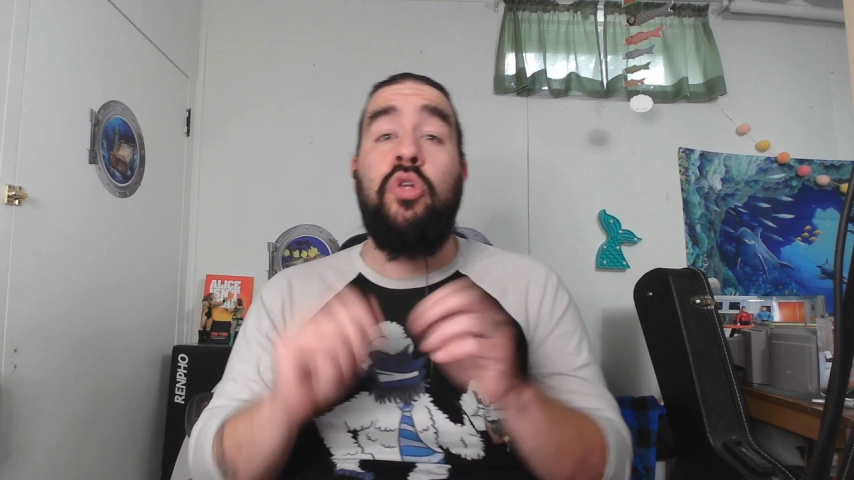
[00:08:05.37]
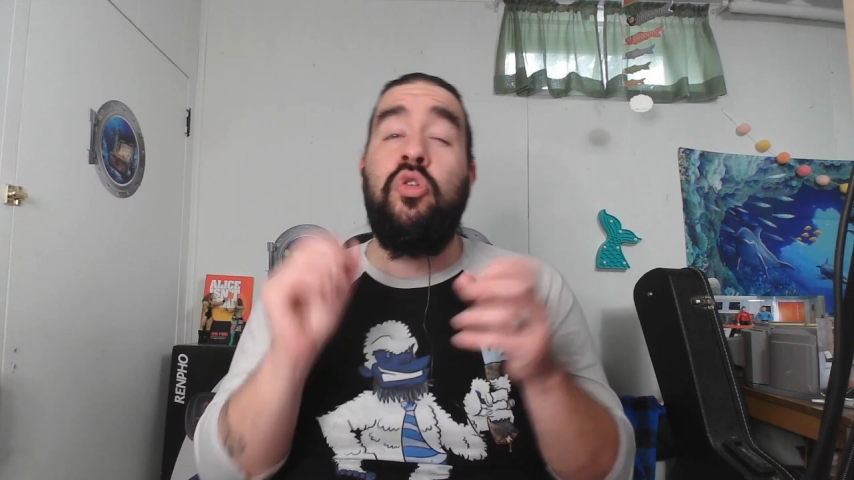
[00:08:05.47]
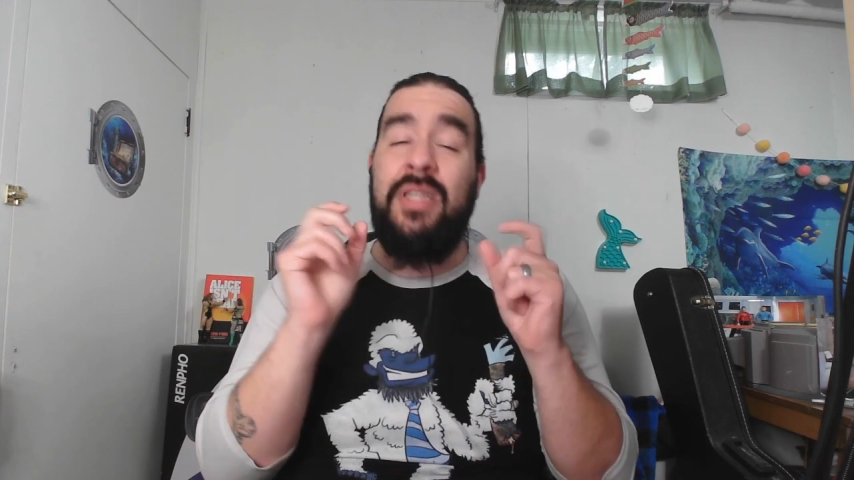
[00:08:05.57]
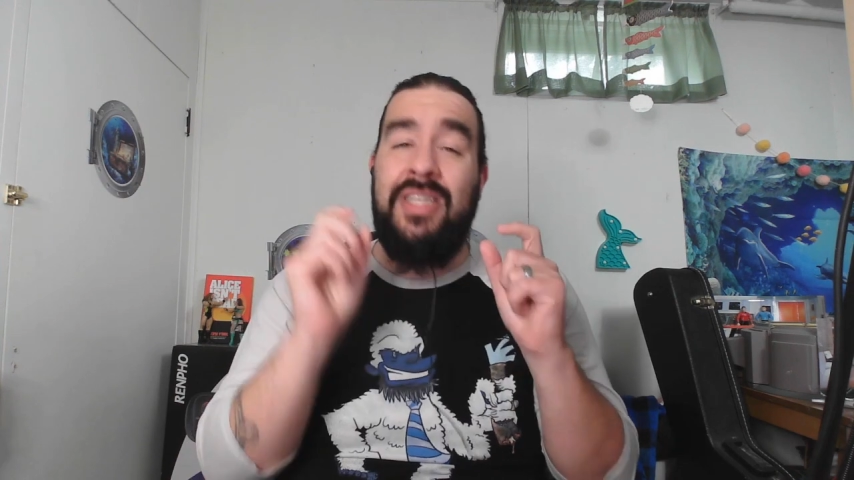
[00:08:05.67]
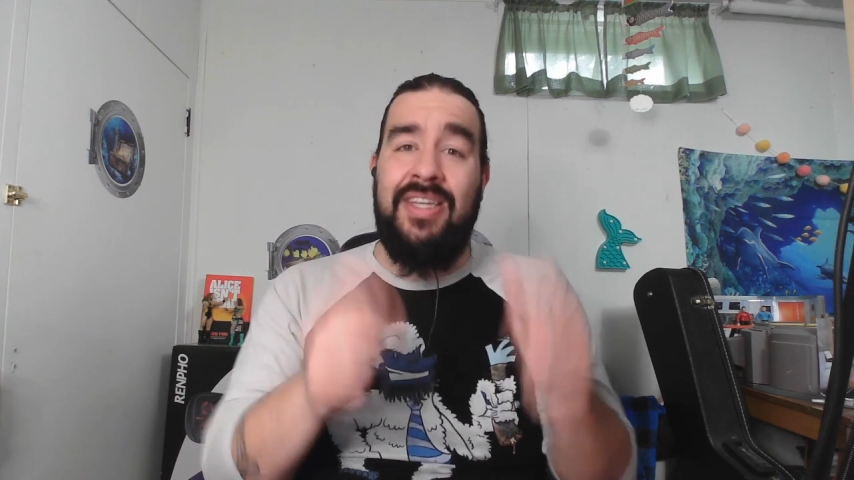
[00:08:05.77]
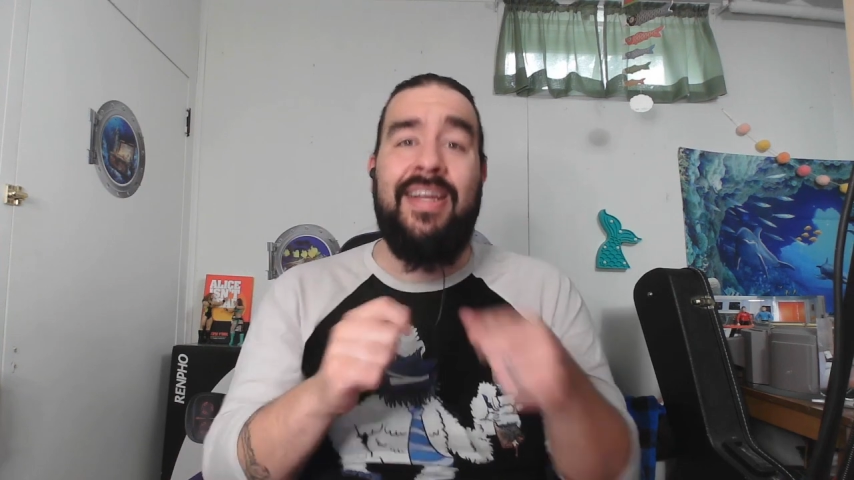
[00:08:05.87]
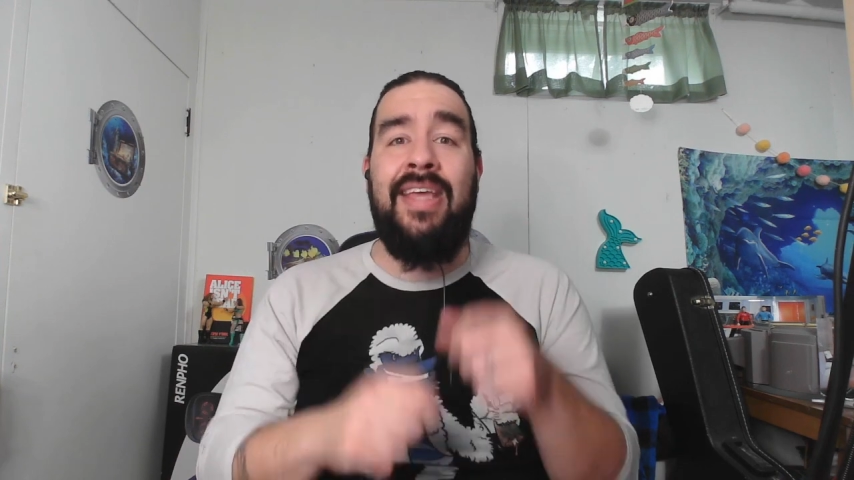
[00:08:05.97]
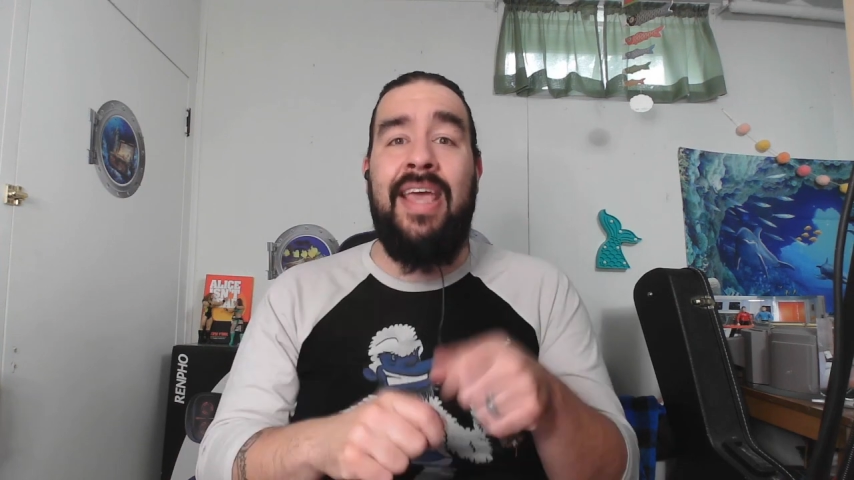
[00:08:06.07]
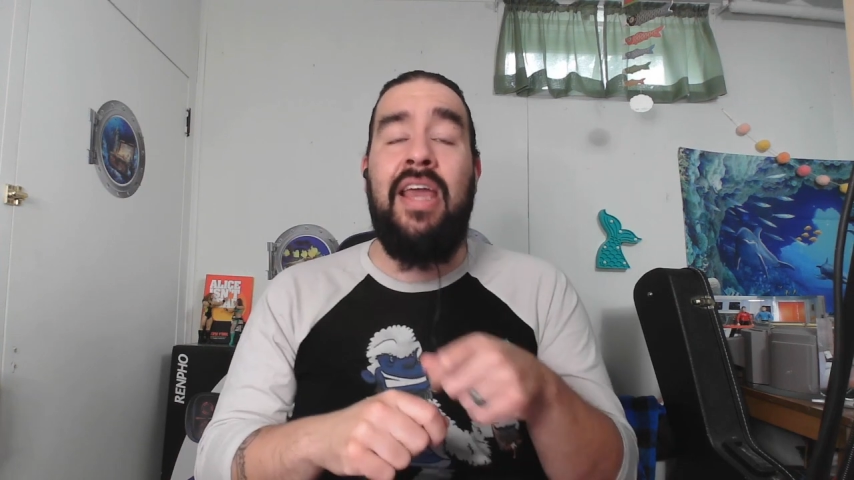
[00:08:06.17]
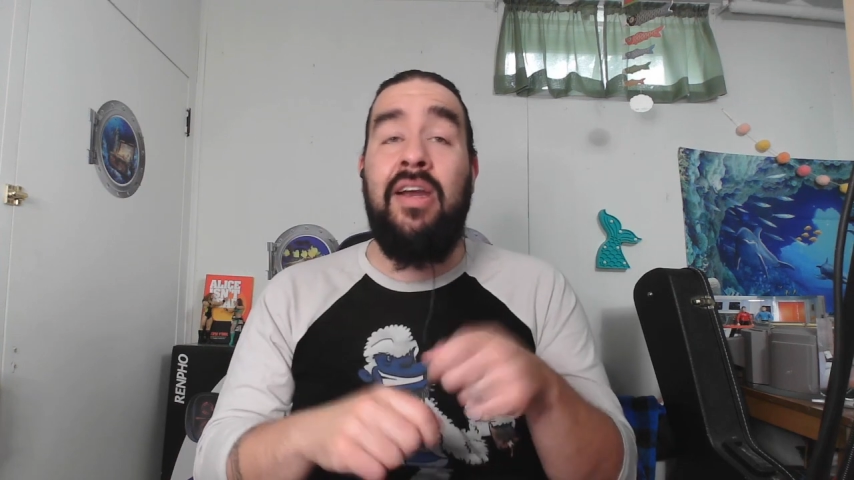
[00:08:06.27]
who's been stuck in
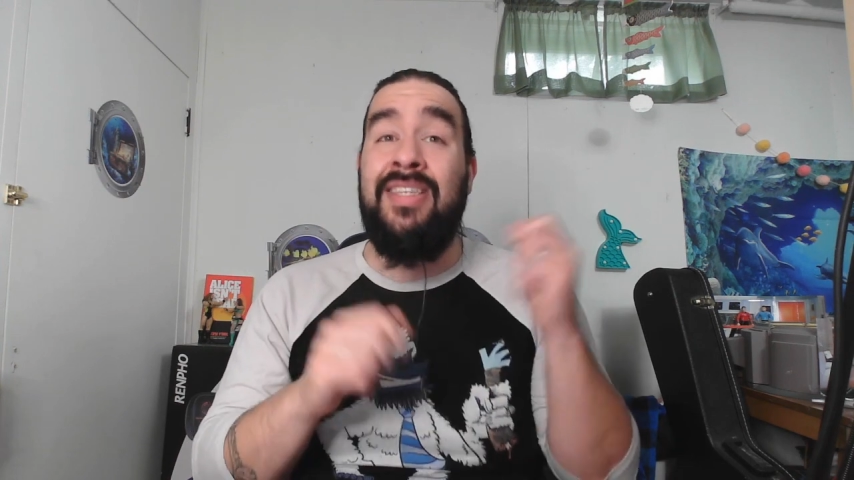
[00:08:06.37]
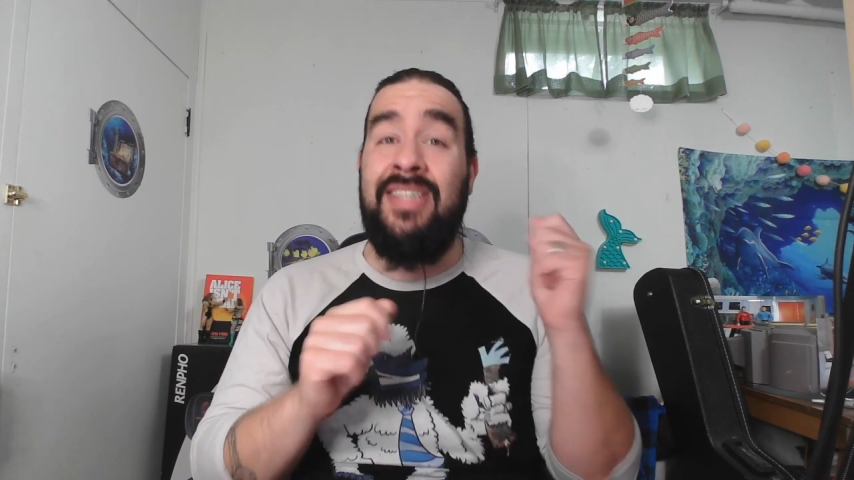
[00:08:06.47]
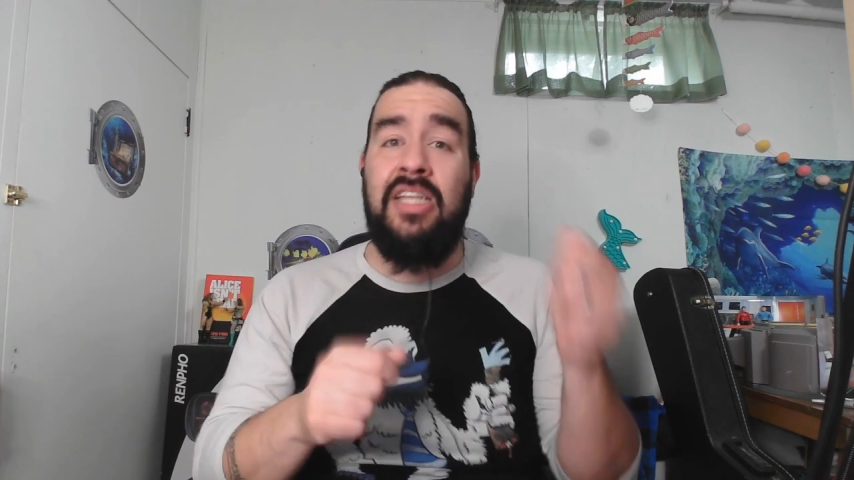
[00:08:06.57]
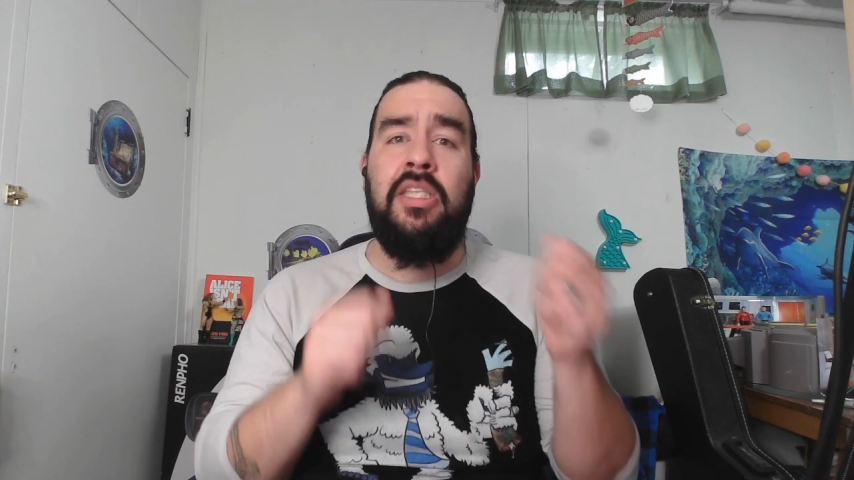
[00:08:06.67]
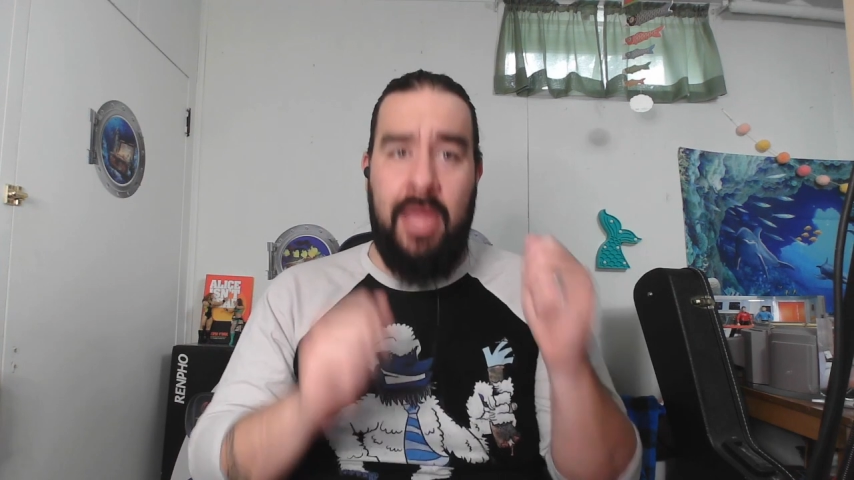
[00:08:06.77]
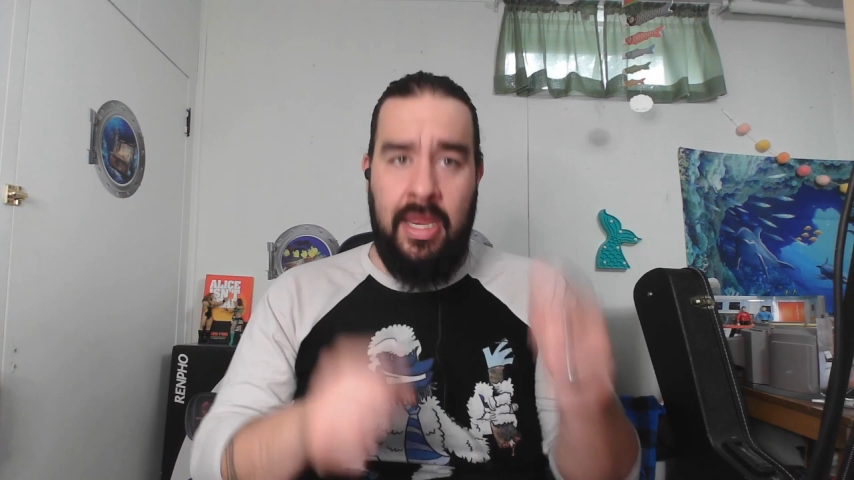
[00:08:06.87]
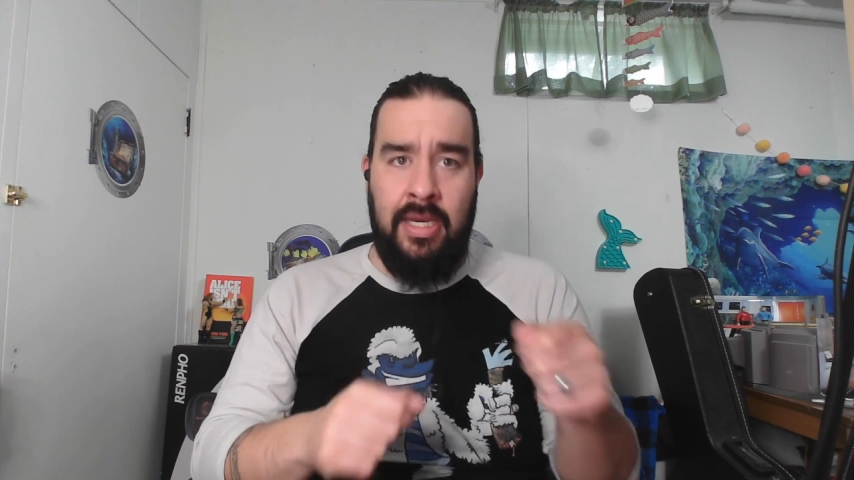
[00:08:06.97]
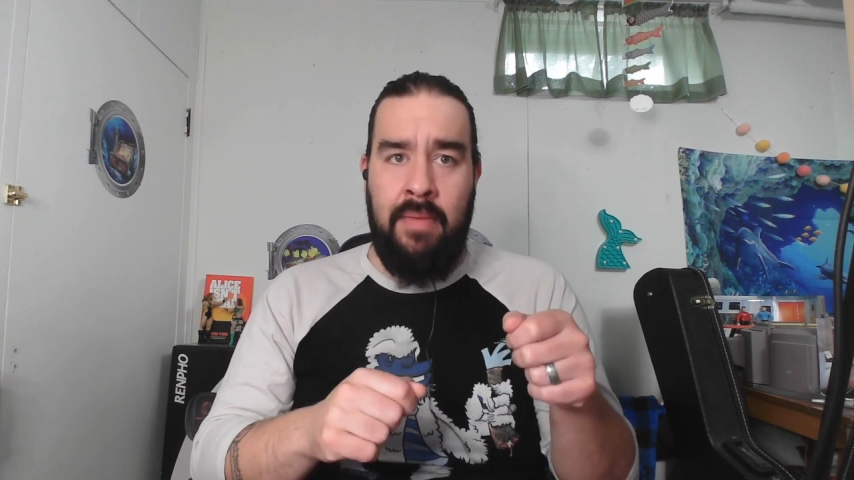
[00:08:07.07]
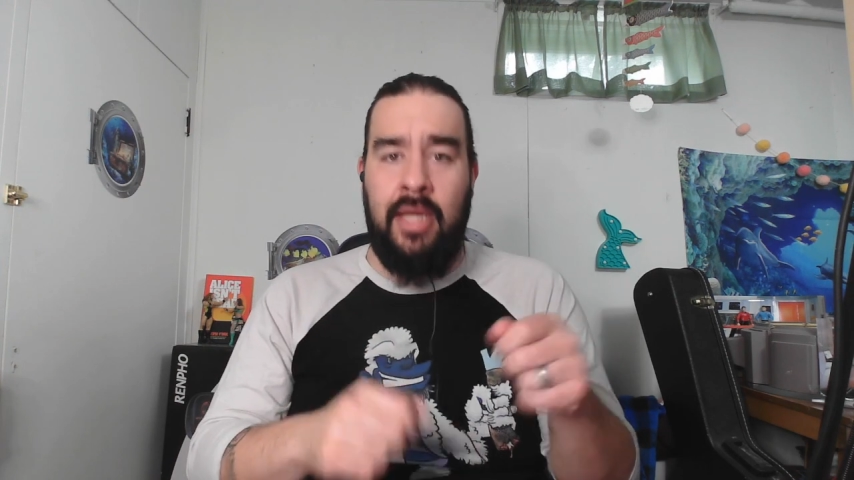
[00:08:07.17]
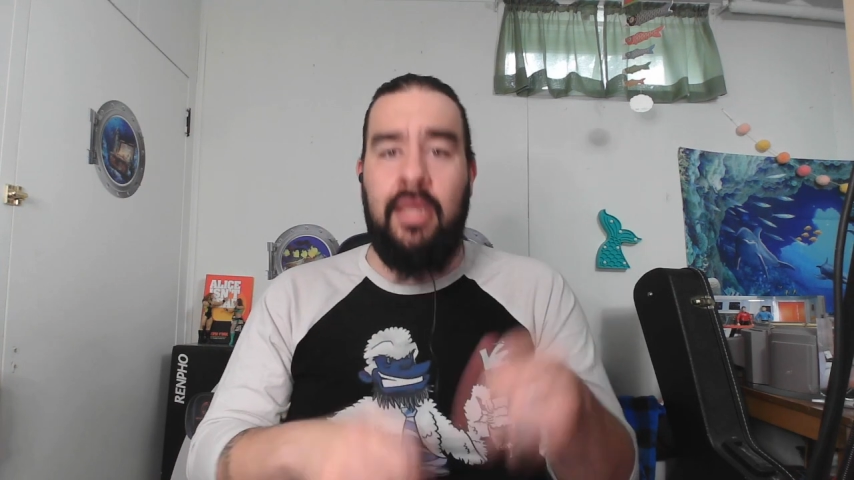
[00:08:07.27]
Canada since the
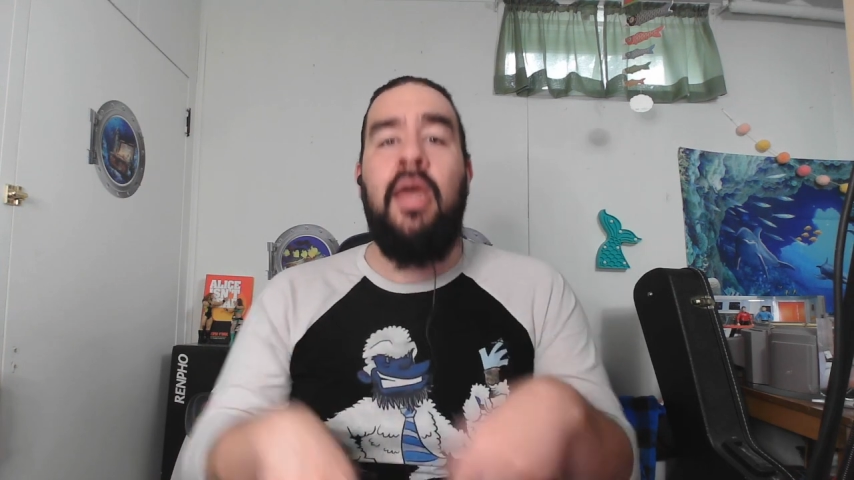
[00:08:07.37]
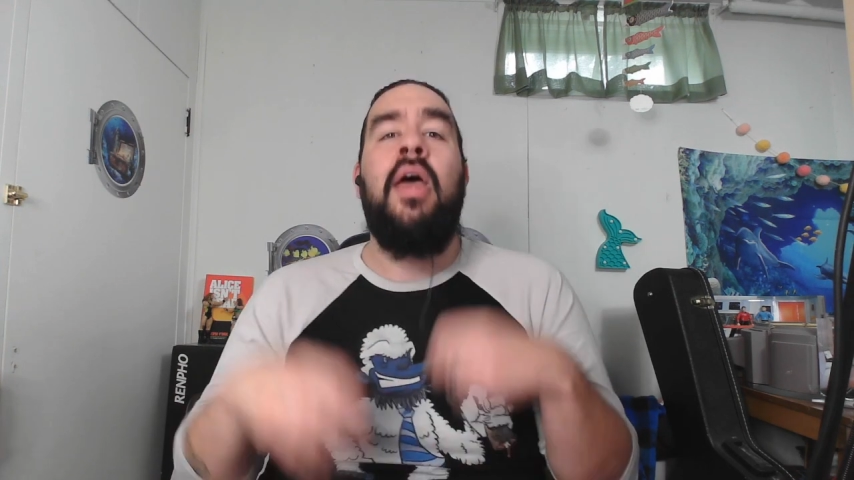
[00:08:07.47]
pandemic.